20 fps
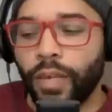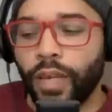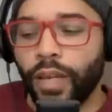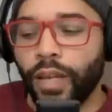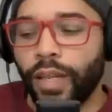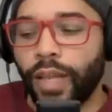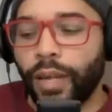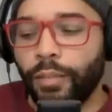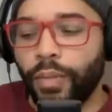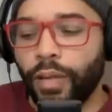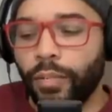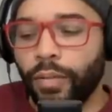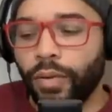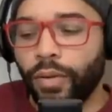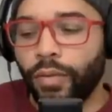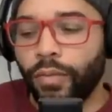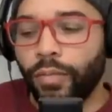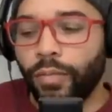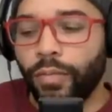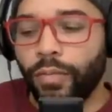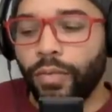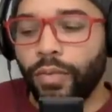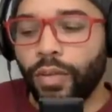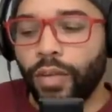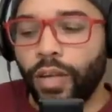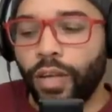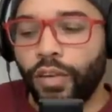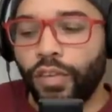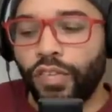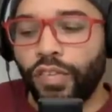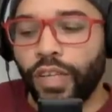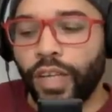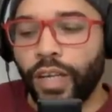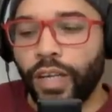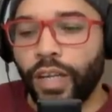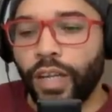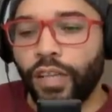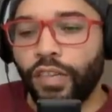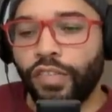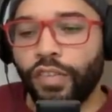and a lot of people don't
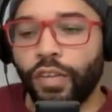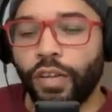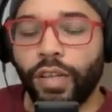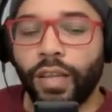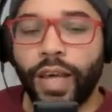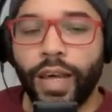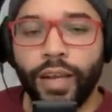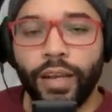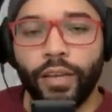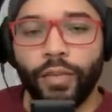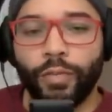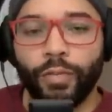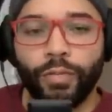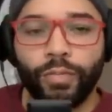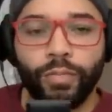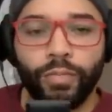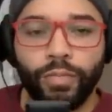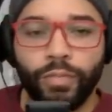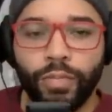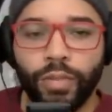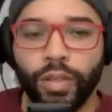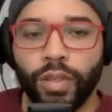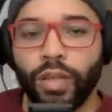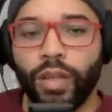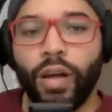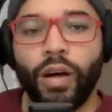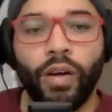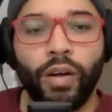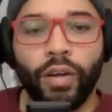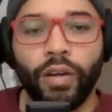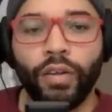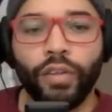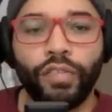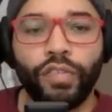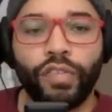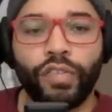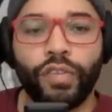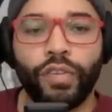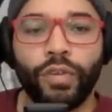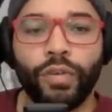understand that so a lot of the laws
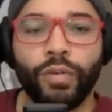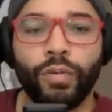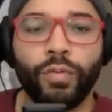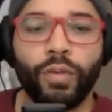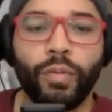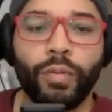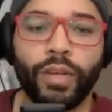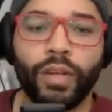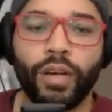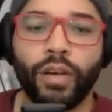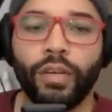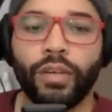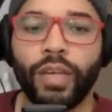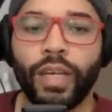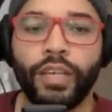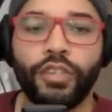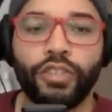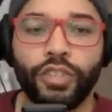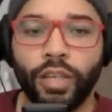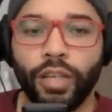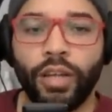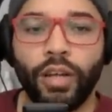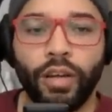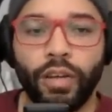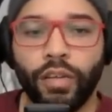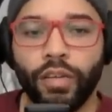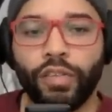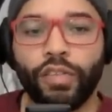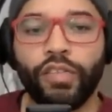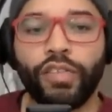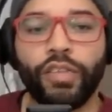too, what we call nation laws,